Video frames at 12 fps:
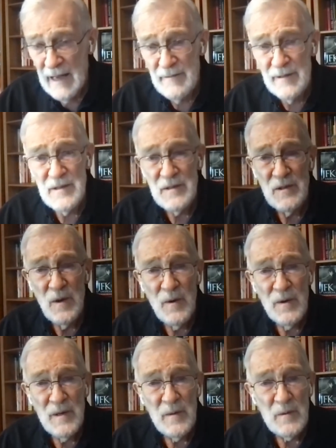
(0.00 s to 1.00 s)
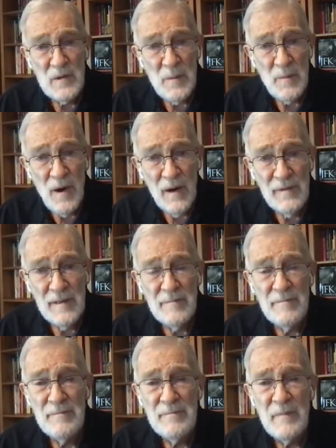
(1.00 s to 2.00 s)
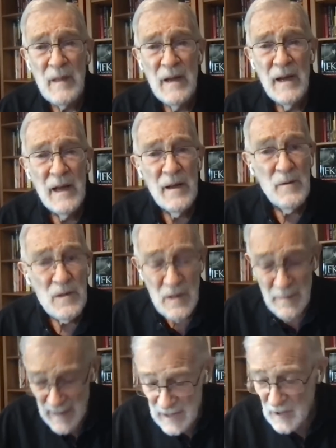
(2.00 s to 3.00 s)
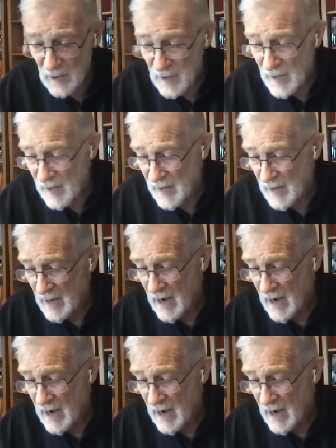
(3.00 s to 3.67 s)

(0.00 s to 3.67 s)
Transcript: Uh, Vincent Harding was a prophet, he was a mentor.